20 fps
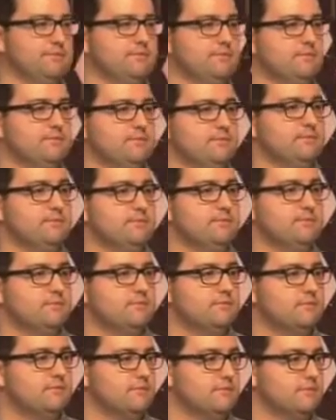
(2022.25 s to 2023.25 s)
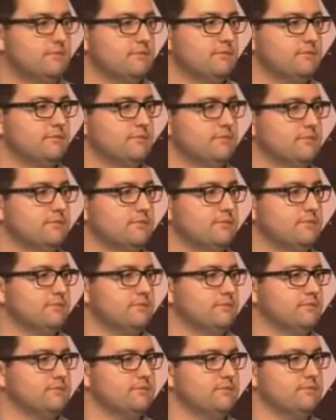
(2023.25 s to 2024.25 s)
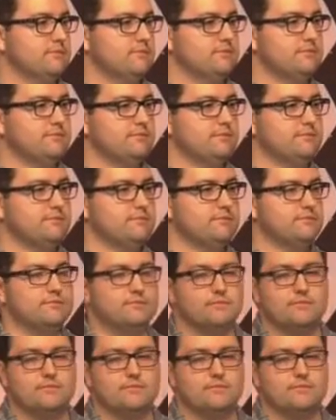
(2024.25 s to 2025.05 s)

Nothing is said.